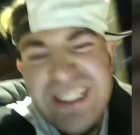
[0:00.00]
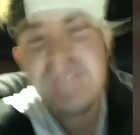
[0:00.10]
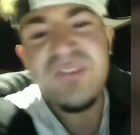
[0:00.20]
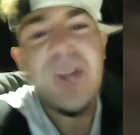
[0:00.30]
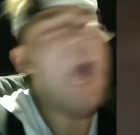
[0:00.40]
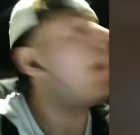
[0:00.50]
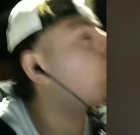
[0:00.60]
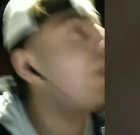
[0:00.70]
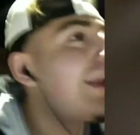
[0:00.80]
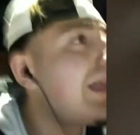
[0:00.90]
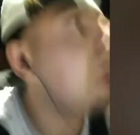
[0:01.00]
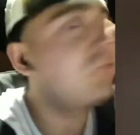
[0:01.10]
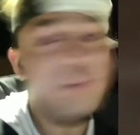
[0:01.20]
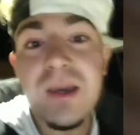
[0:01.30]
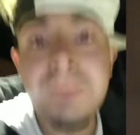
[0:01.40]
this video, I ran down the
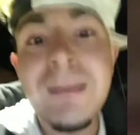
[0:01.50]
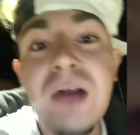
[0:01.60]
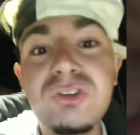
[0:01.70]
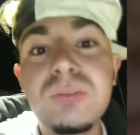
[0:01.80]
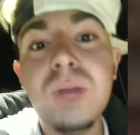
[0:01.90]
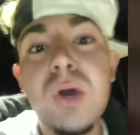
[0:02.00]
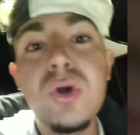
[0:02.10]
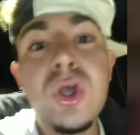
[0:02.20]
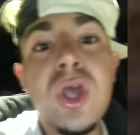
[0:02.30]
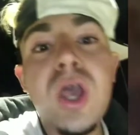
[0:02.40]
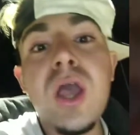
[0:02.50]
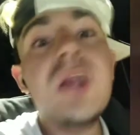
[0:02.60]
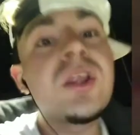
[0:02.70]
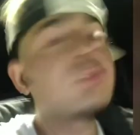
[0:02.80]
fucking mountain, bro. That's